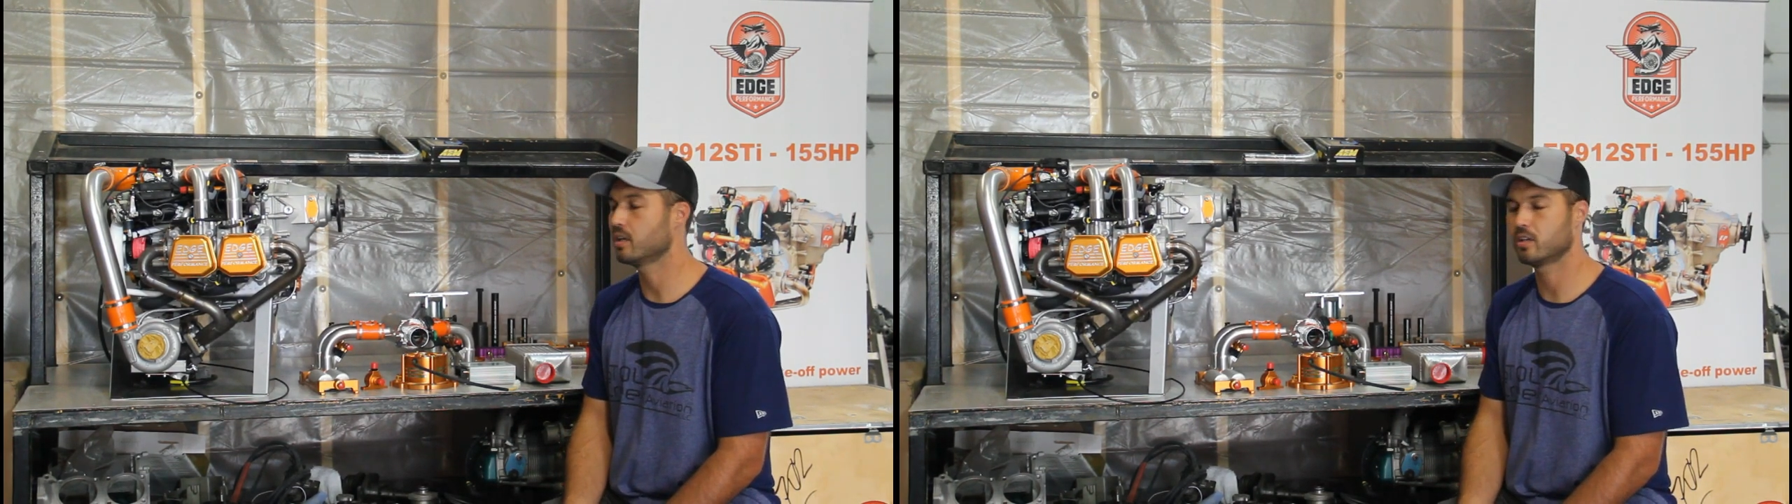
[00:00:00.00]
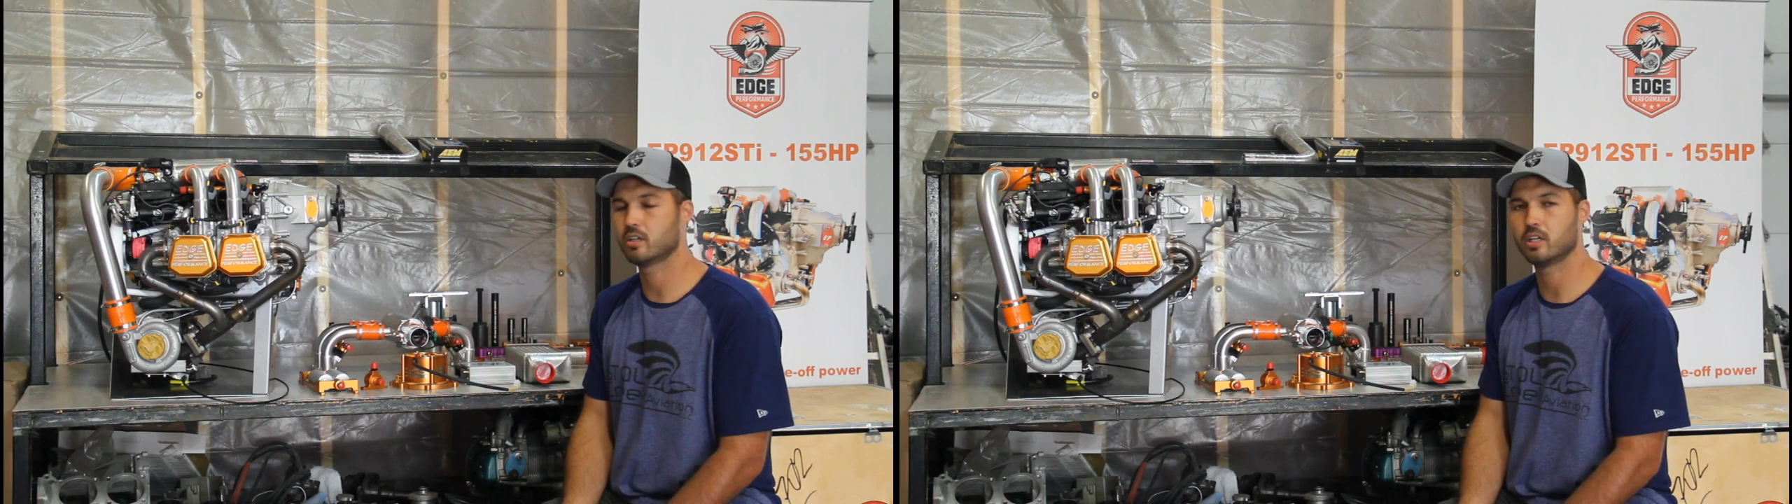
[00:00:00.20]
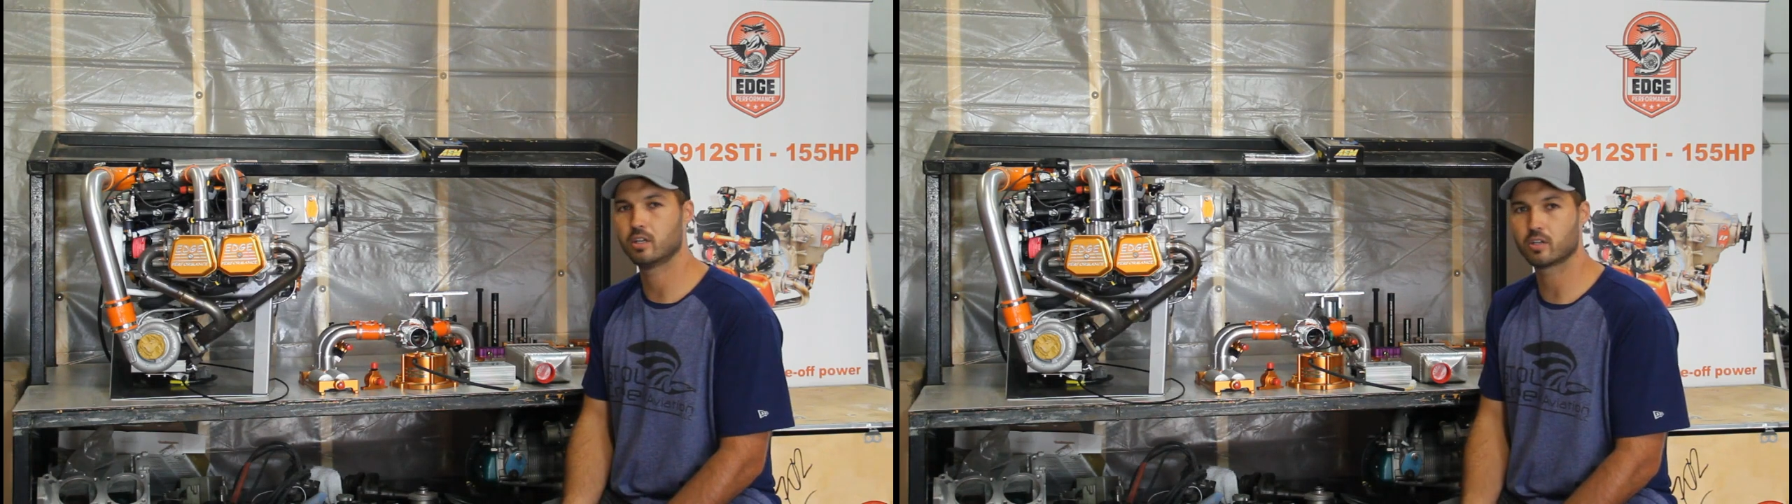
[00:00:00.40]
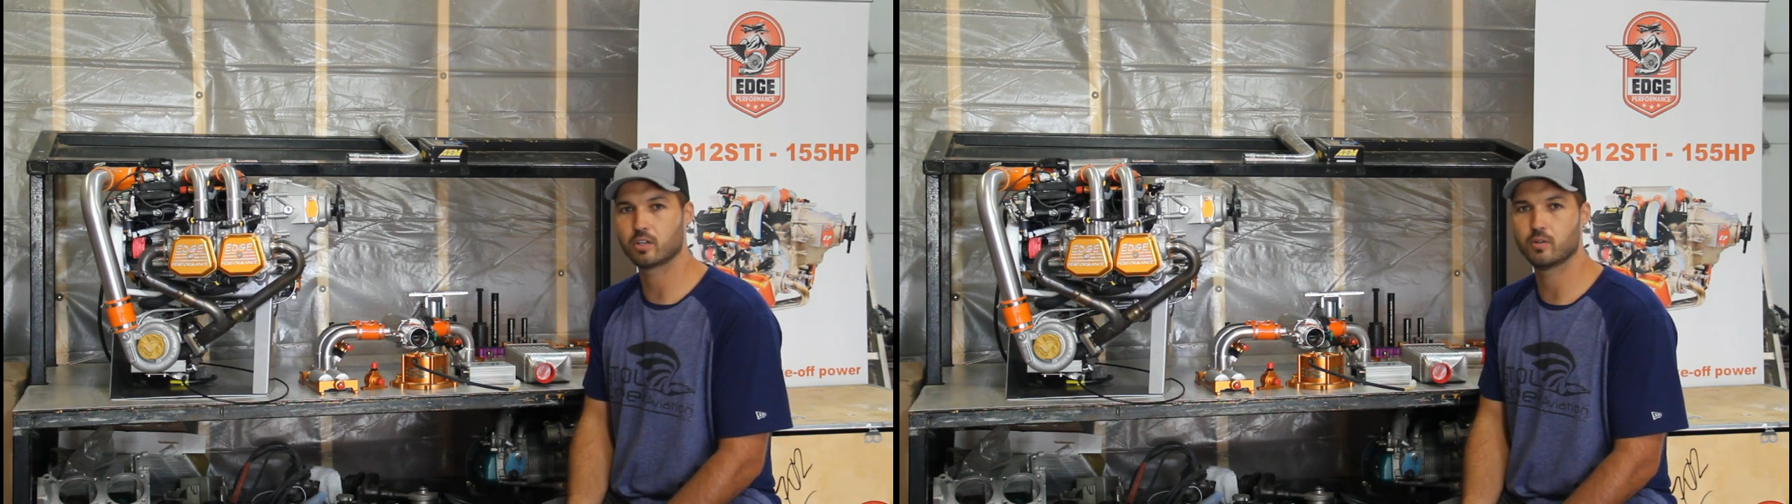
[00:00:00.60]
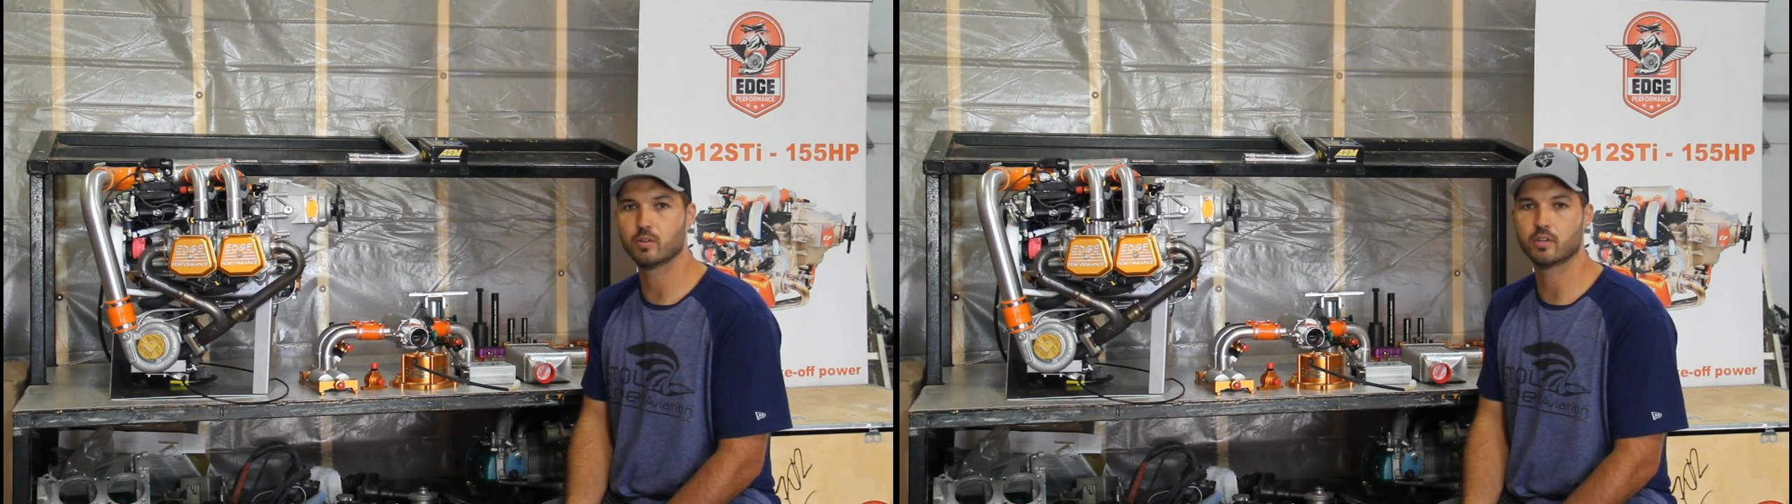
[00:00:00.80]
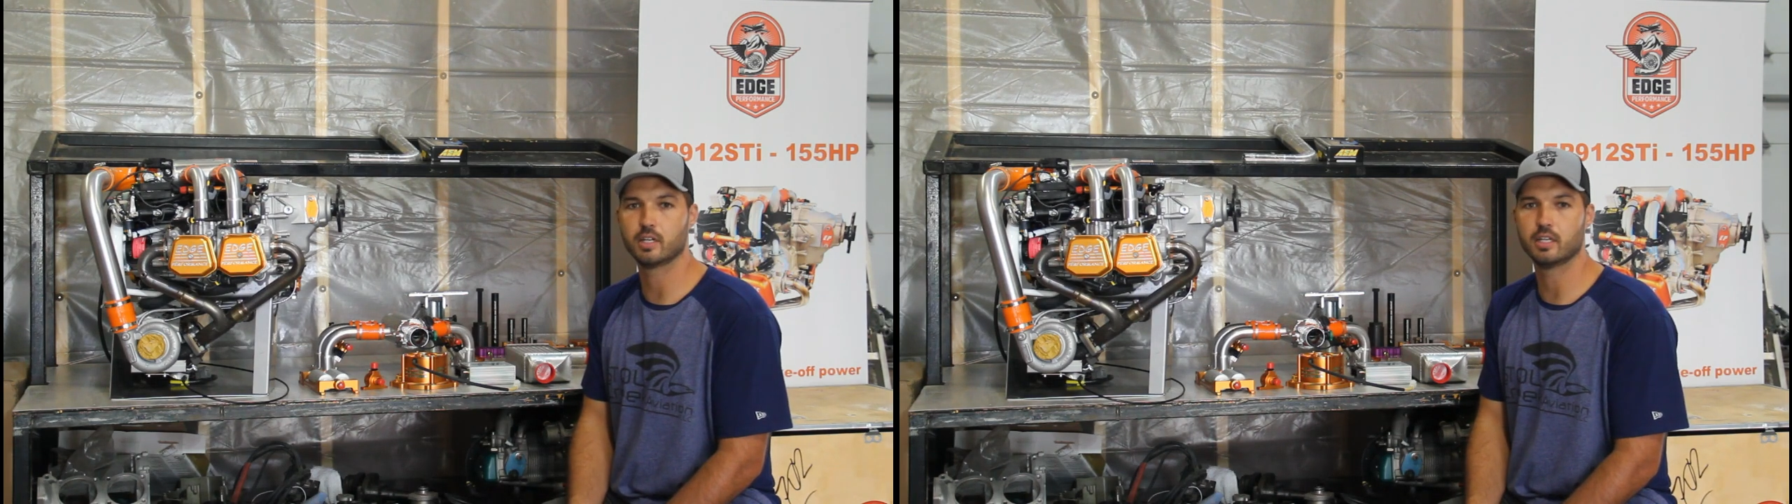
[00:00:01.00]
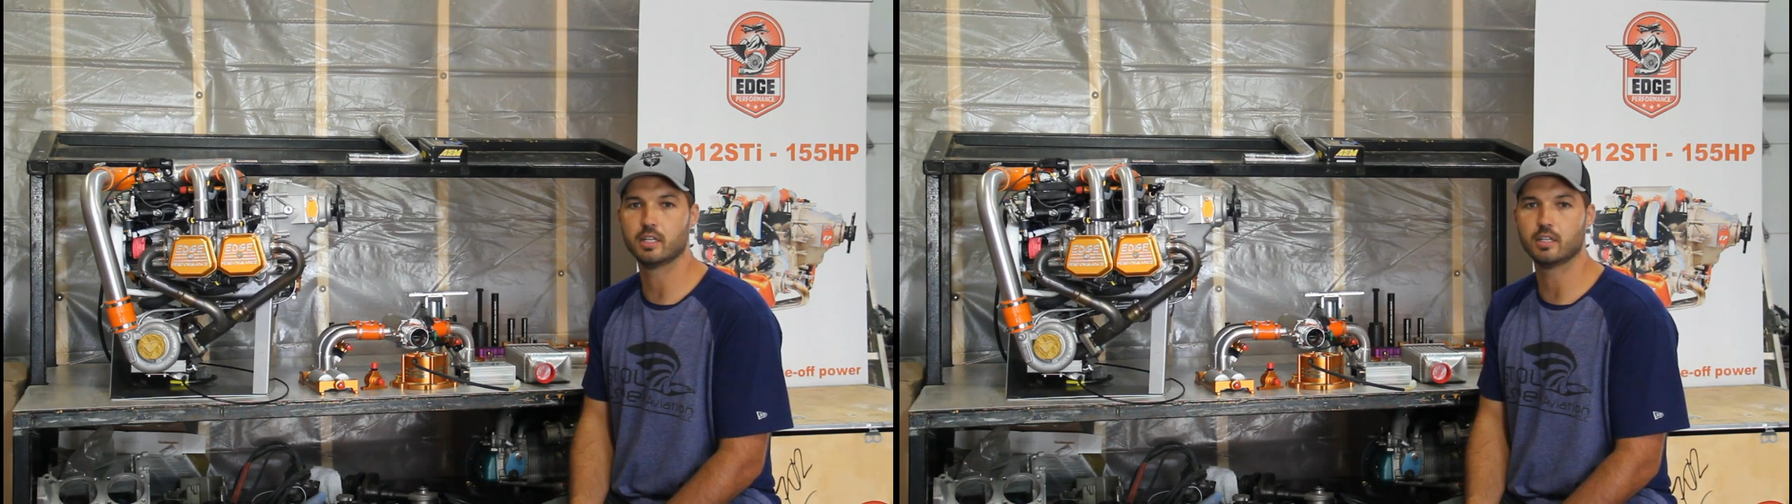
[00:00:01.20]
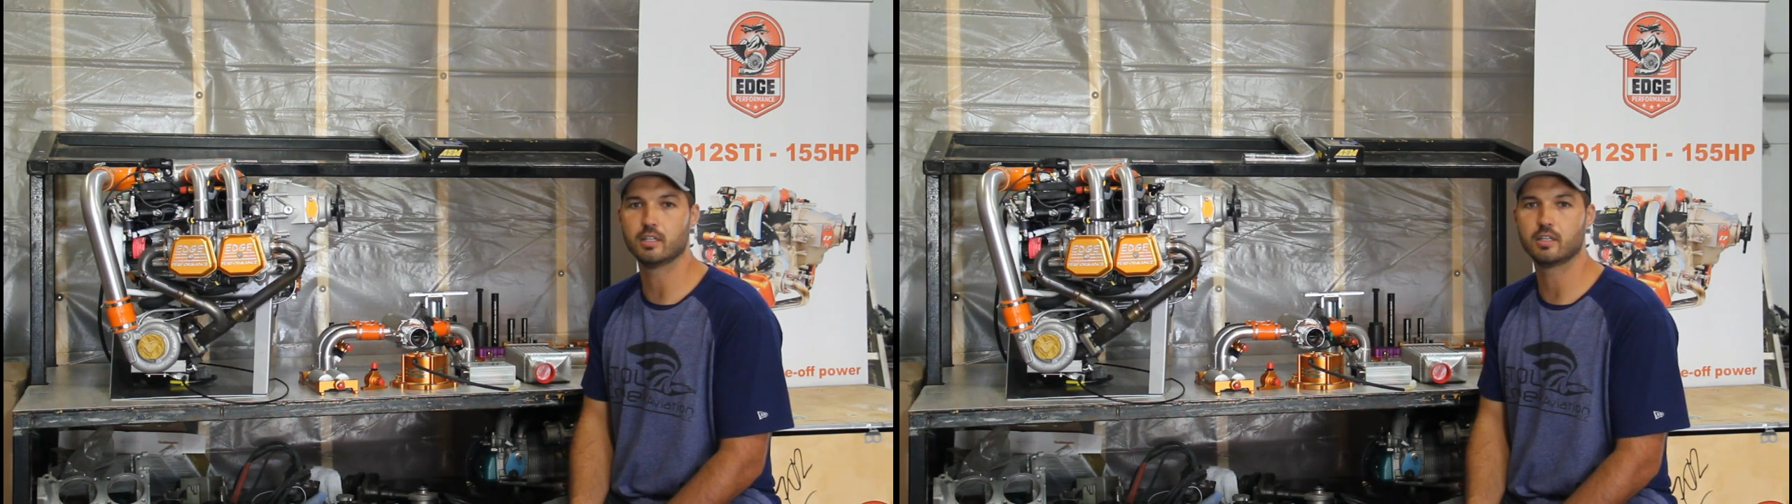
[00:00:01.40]
a good intercooler in
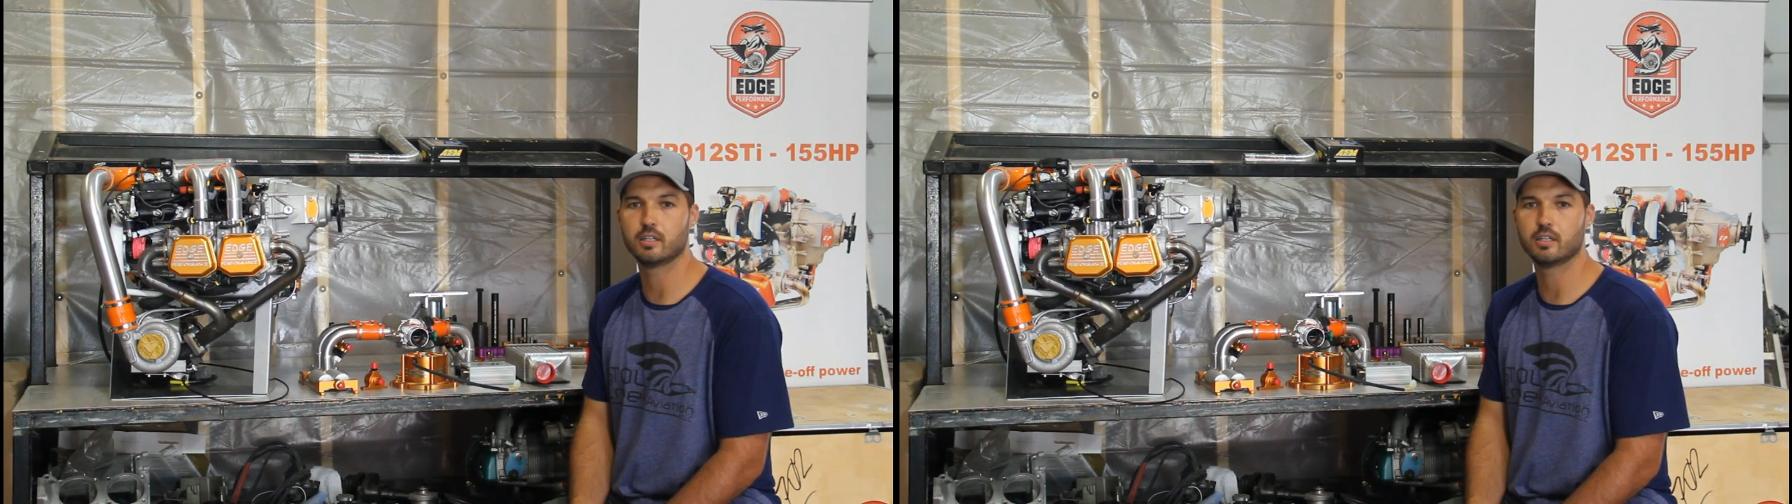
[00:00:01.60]
and